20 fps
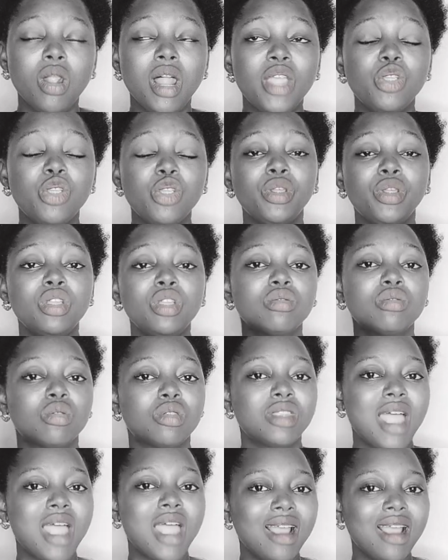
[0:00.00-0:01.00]
and you begin to
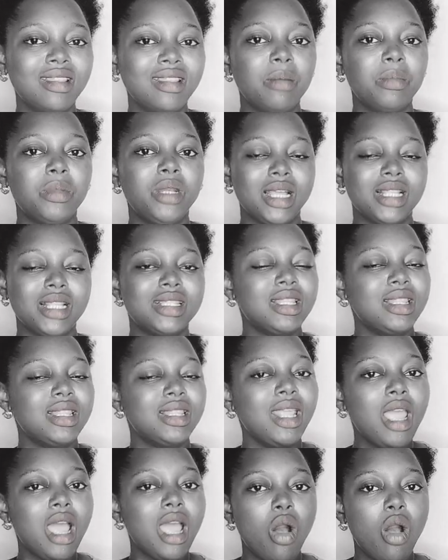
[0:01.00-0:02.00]
tag them that
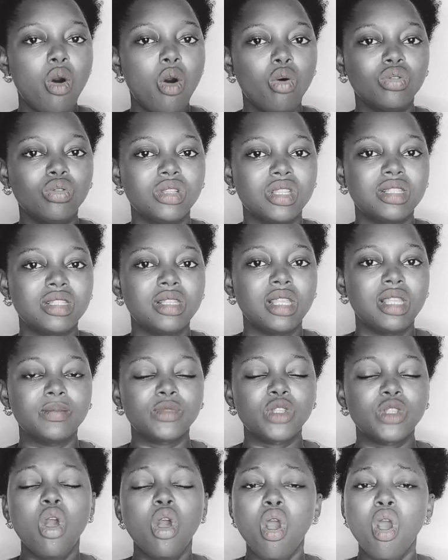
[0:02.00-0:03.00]
they are all the
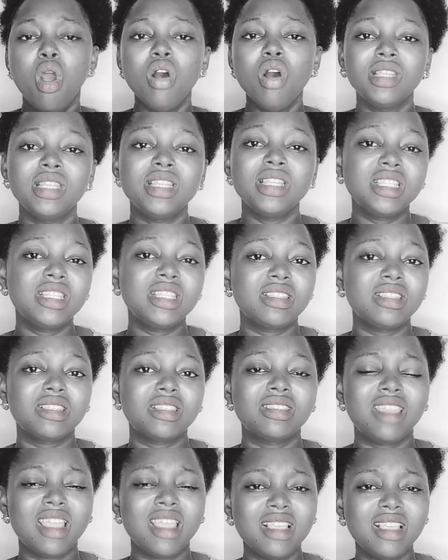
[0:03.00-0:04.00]
same. All these
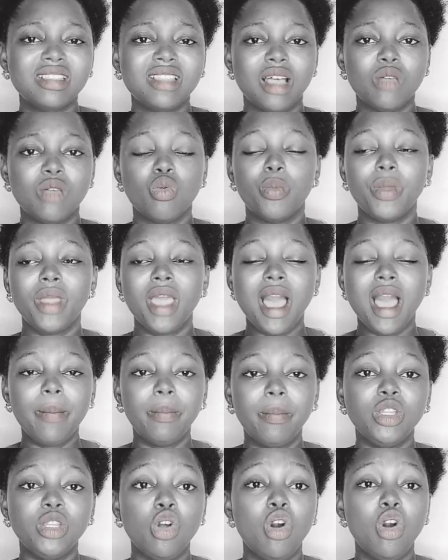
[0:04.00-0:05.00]
things that will be
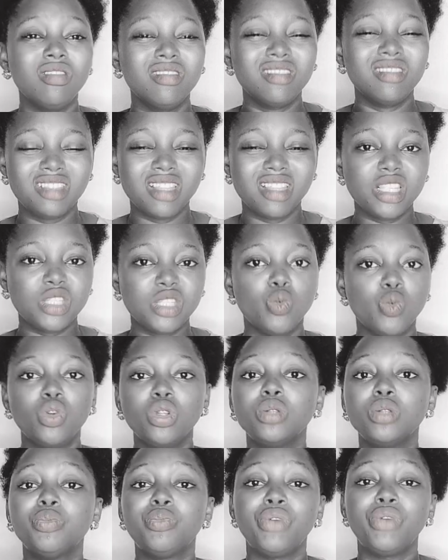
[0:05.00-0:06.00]
happening, all those things
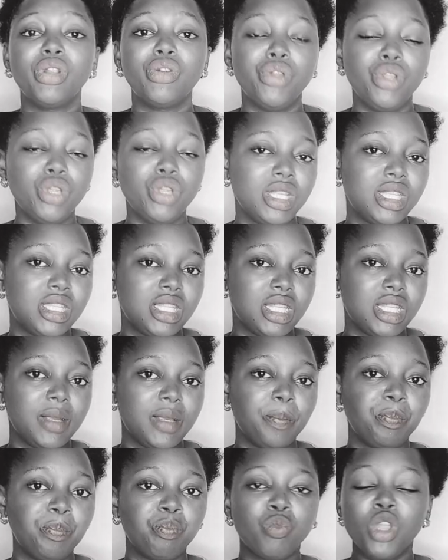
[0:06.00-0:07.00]
wouldn't bring unity
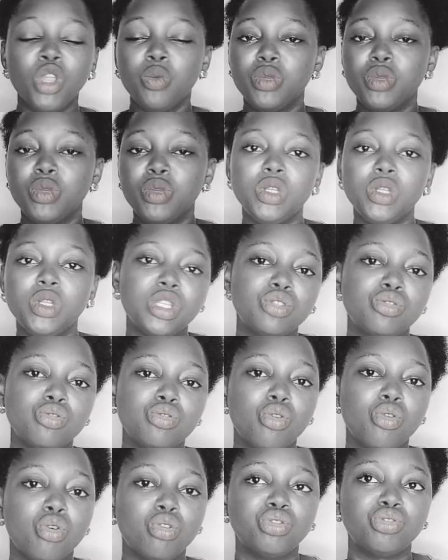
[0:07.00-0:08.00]
between these
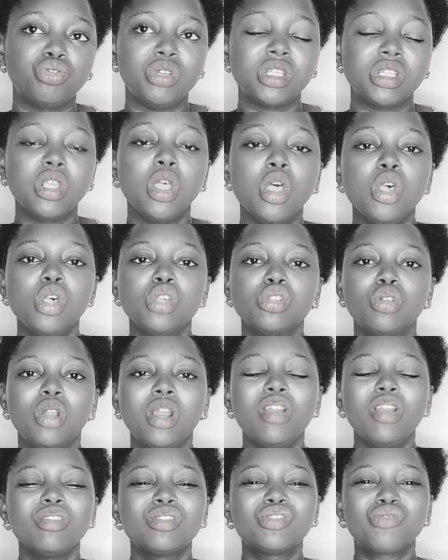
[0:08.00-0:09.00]
two countries. So
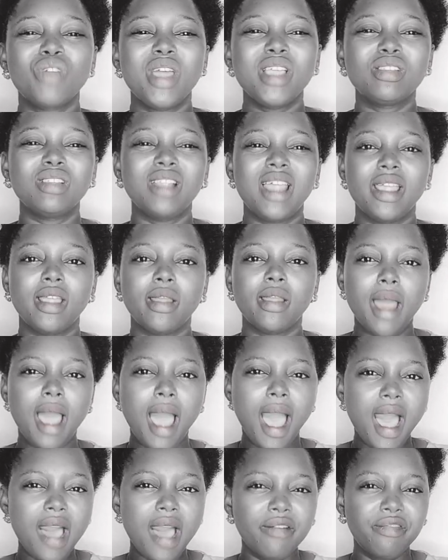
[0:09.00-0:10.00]
let us try to like
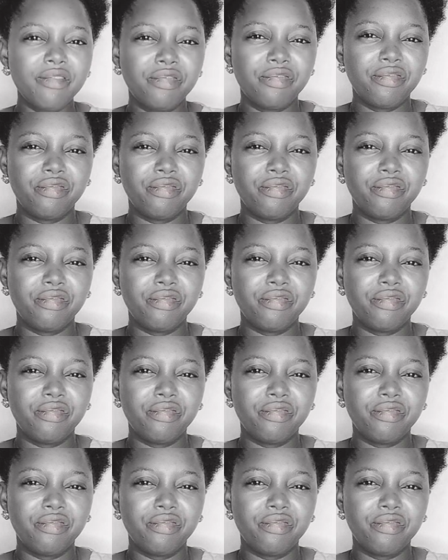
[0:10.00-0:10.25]
have